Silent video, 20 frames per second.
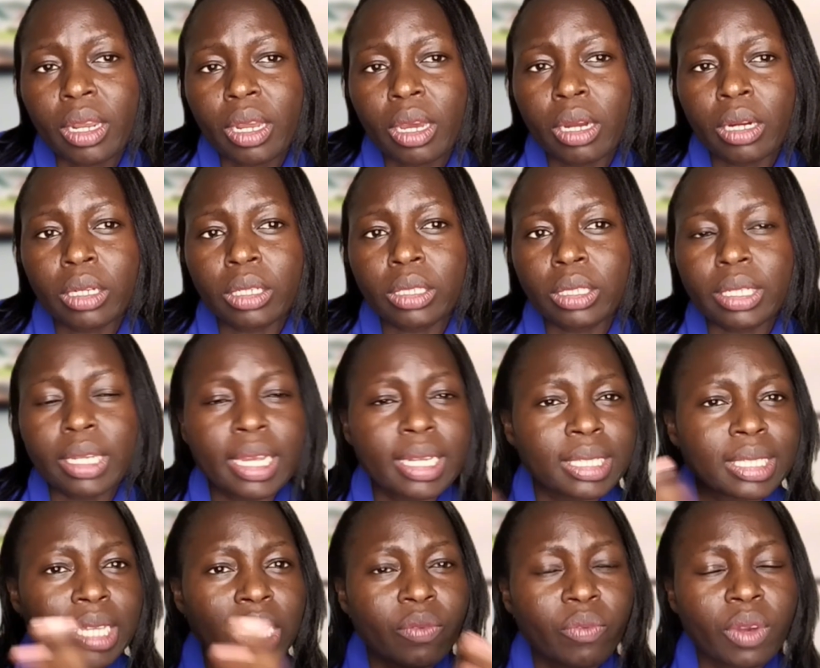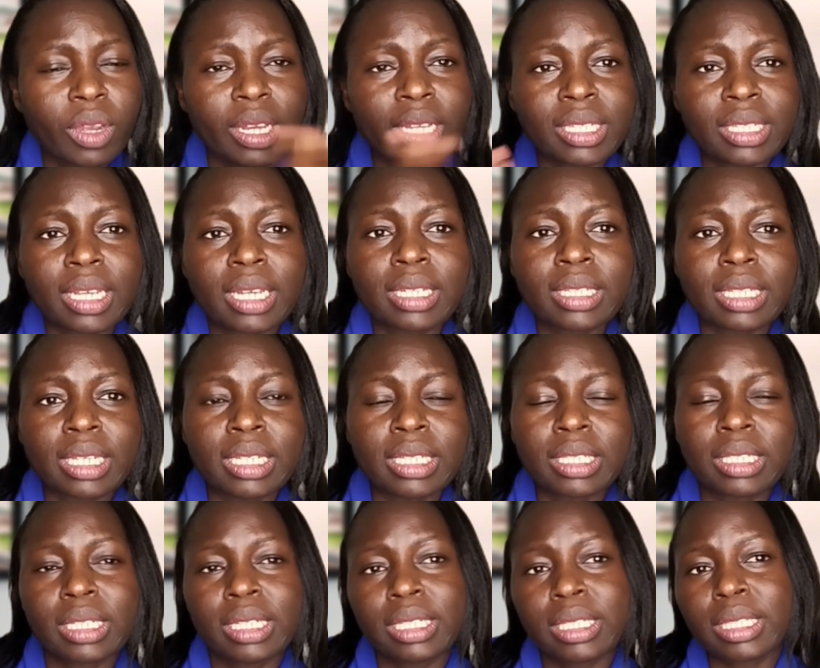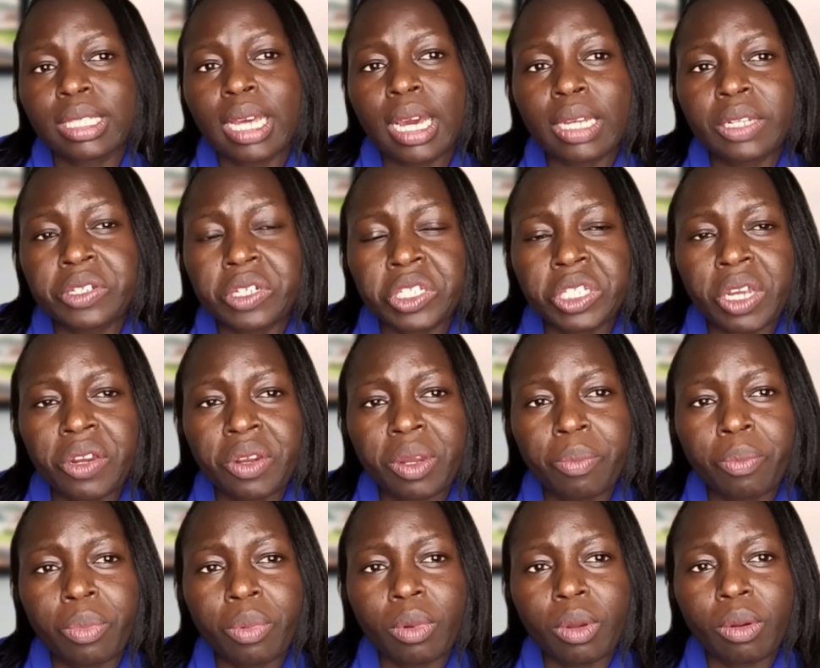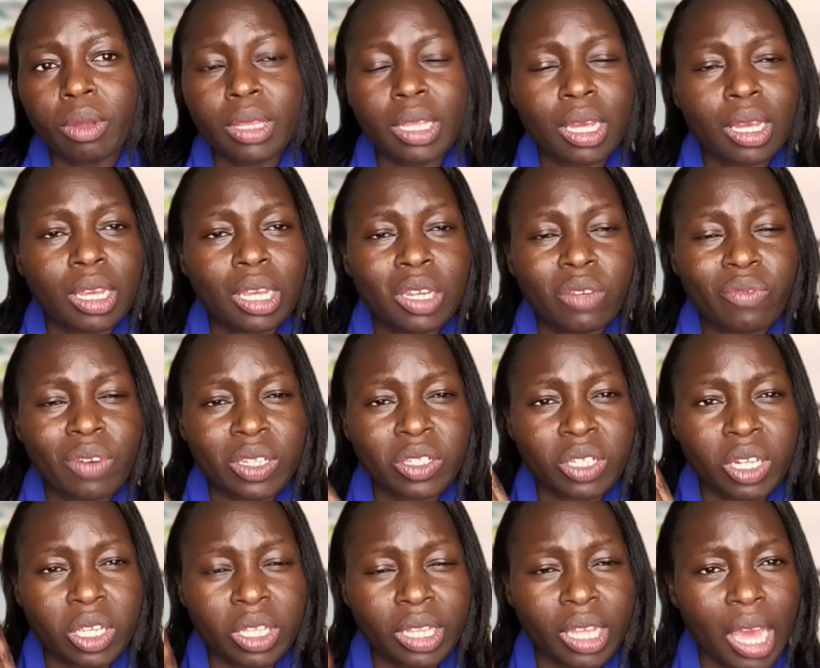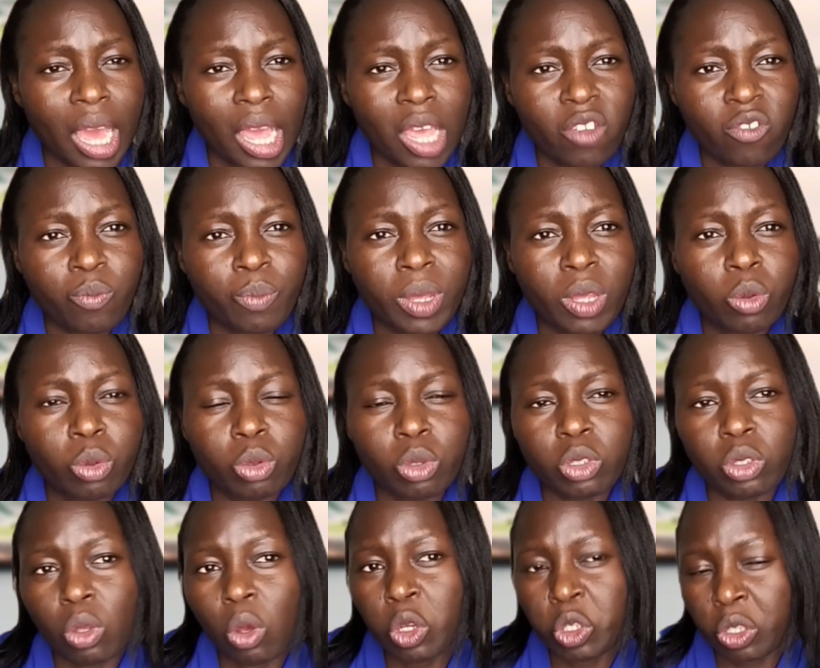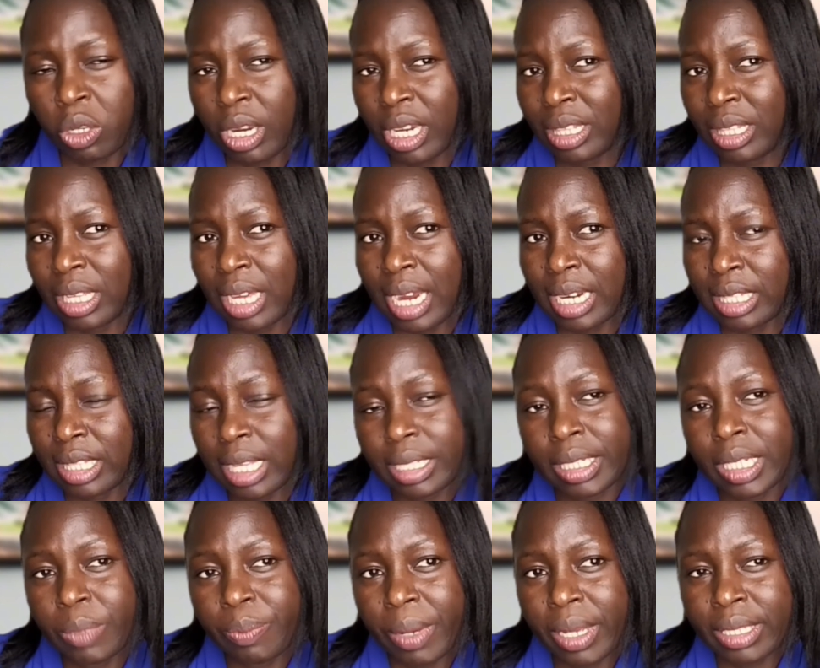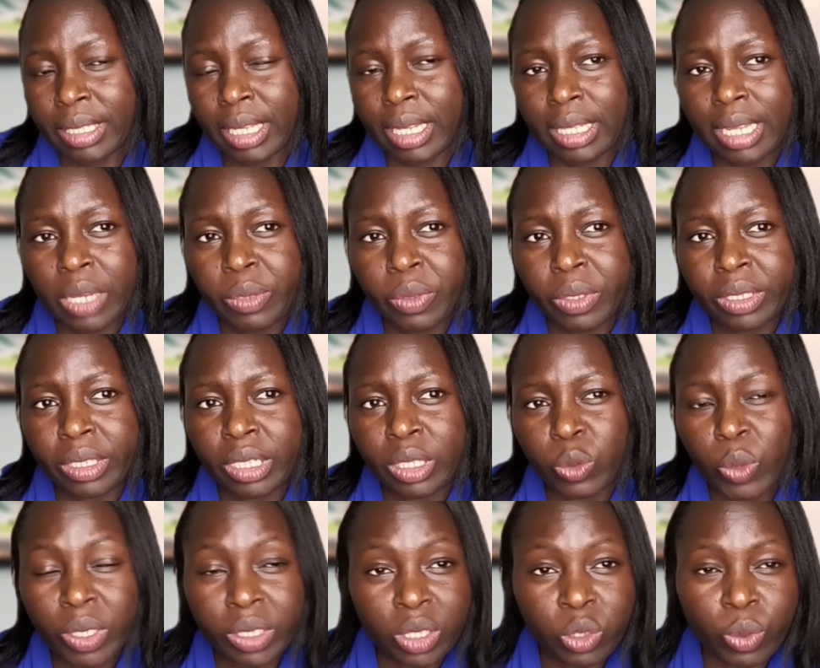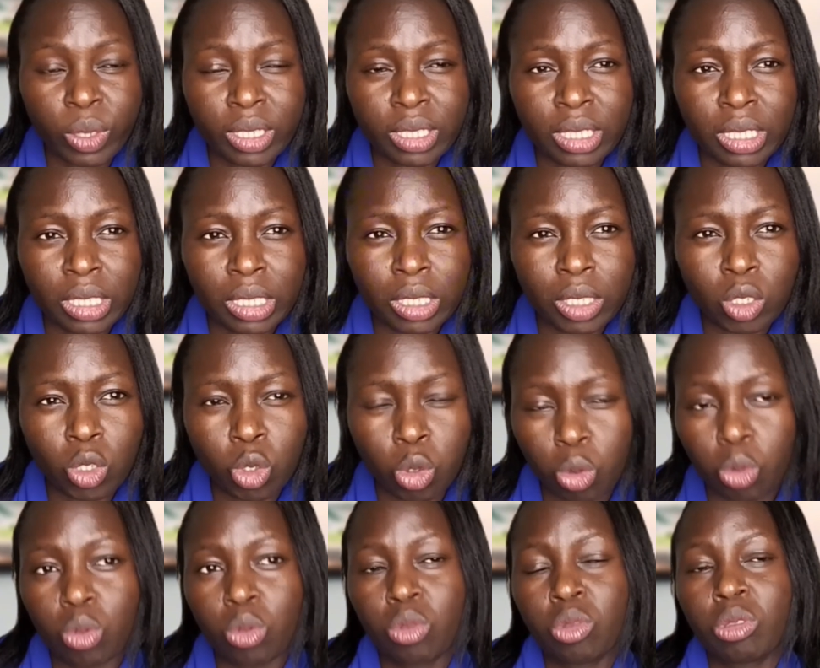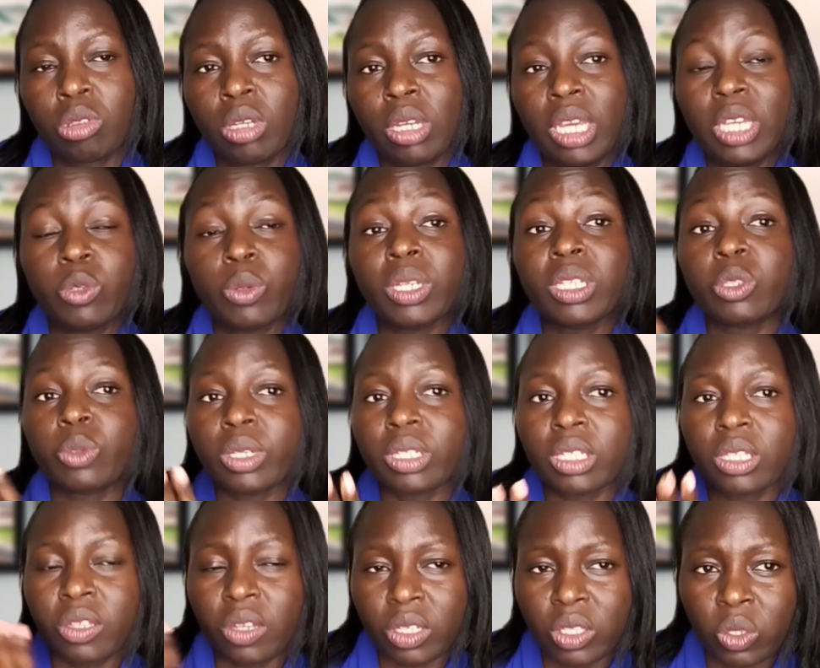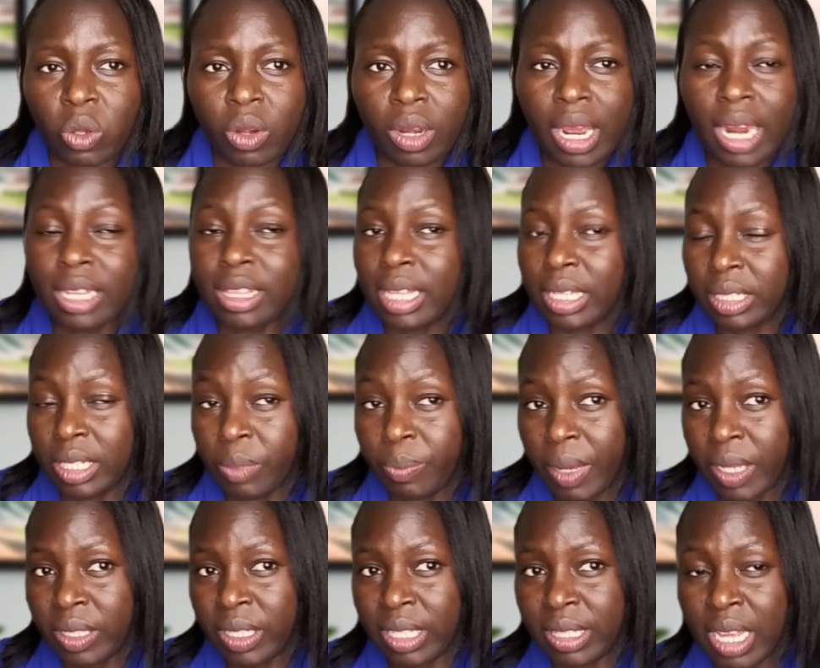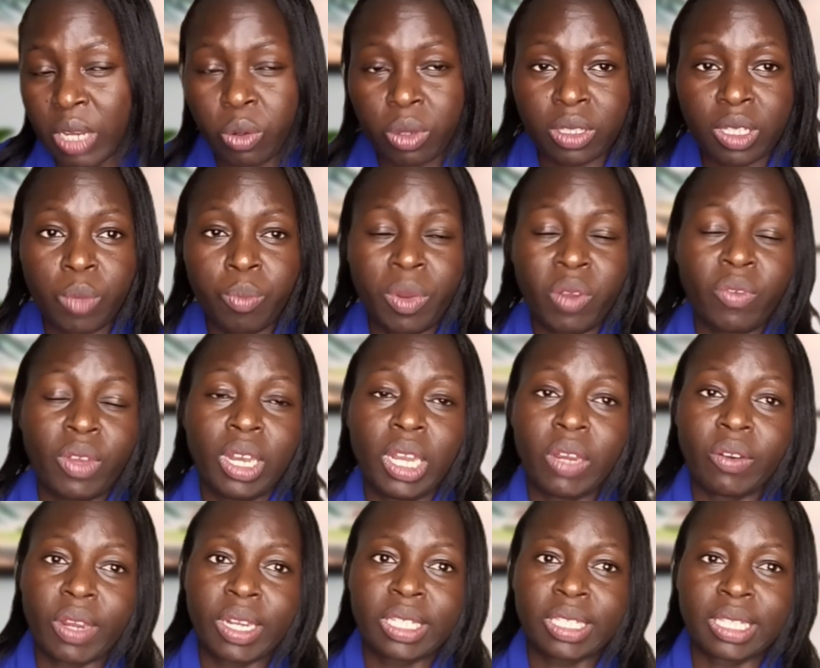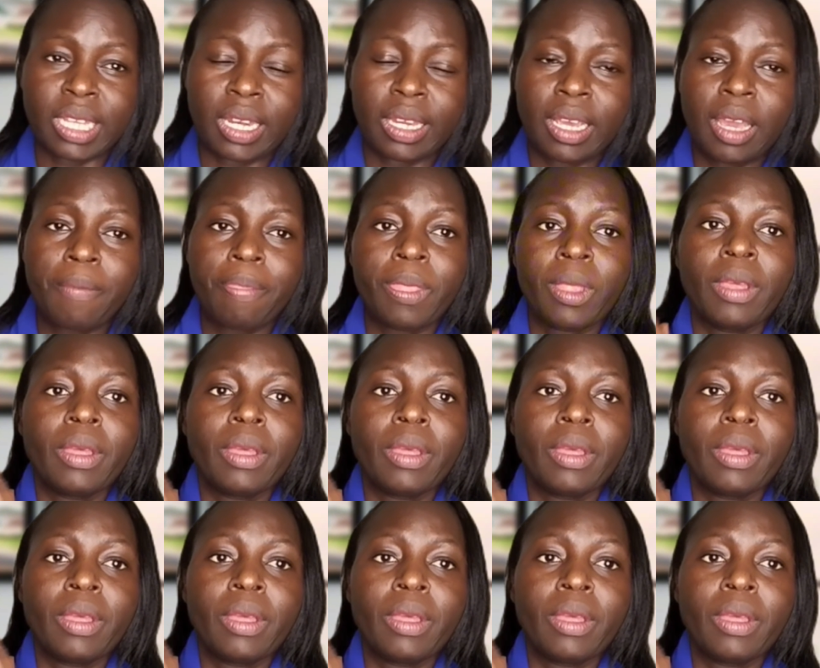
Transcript: let's say, for instance, it's the treasury, the infrastructure, the IFB, which was auctioned at 13%. That was in 2022. In 2023, sorry, at 13%. That was the prevailing rates then, yeah?